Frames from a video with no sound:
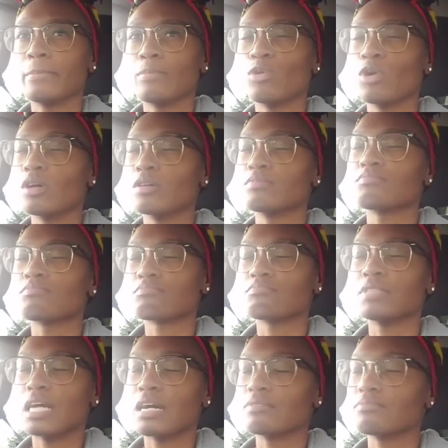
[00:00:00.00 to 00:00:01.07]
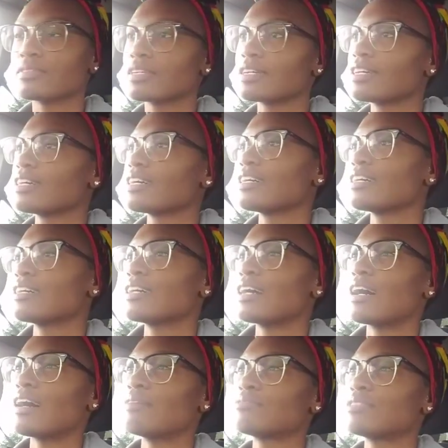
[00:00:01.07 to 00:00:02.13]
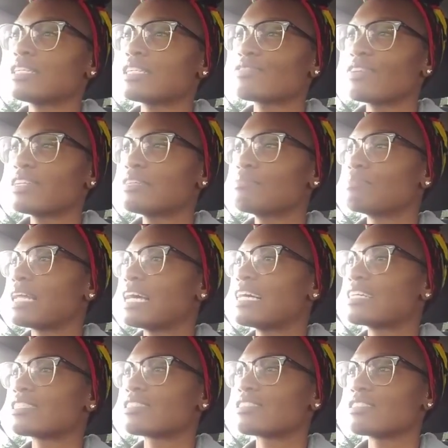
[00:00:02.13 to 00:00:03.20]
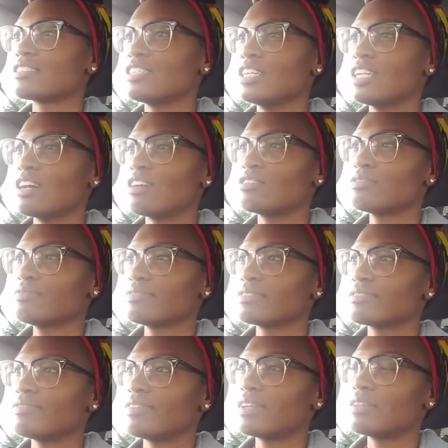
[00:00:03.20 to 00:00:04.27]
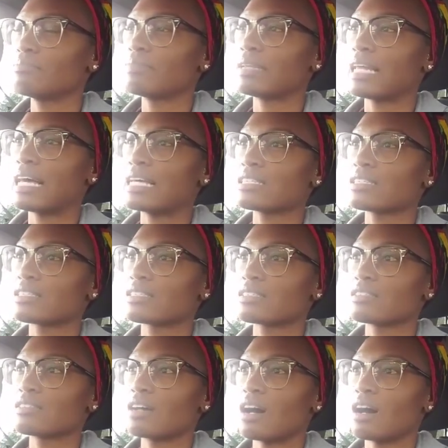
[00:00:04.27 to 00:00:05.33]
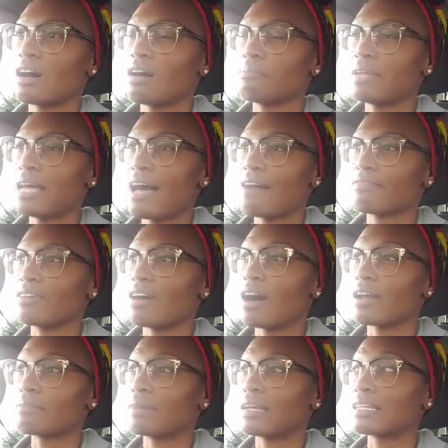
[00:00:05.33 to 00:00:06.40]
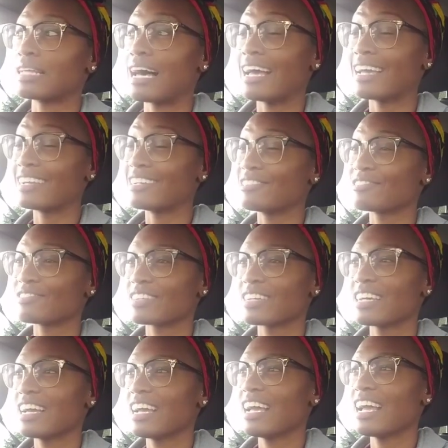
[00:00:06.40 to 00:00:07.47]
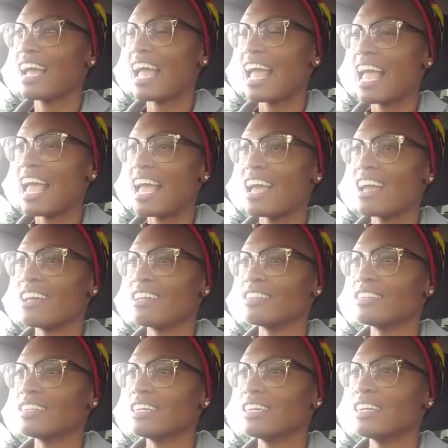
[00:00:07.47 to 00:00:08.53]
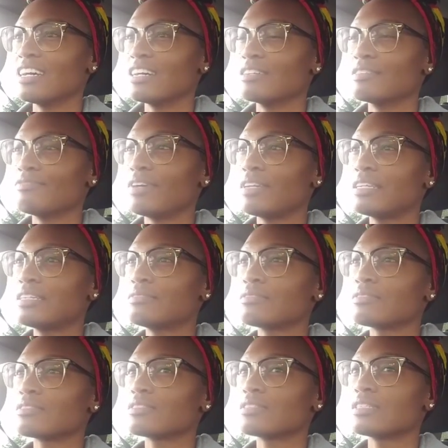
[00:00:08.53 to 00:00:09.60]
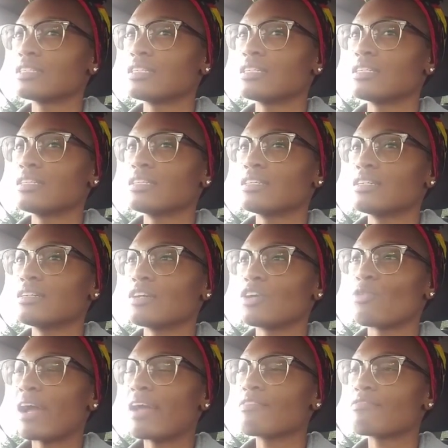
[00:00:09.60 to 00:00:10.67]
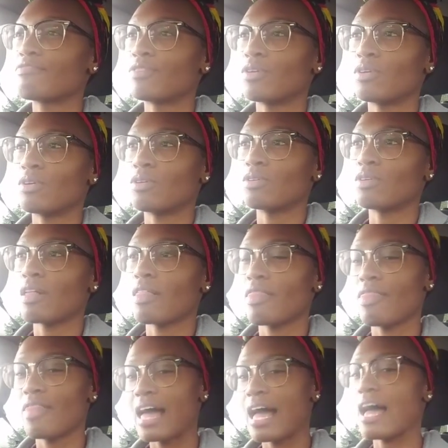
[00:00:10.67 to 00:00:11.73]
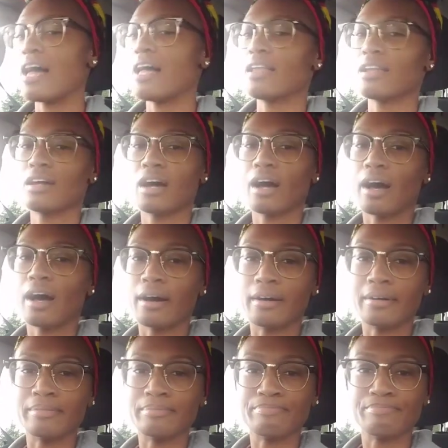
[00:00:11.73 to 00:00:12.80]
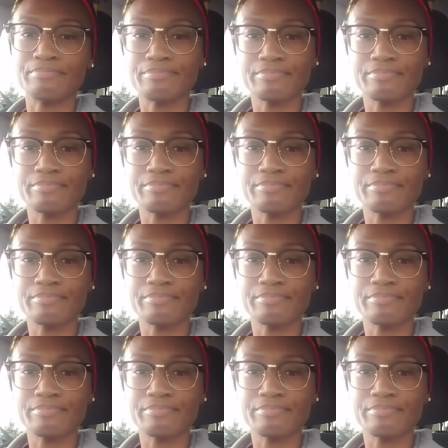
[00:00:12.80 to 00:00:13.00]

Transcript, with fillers: well, yeah. Um, just feeling blessed, you know? Feeling blessed um, to have God in my life. And feeling grateful that, um,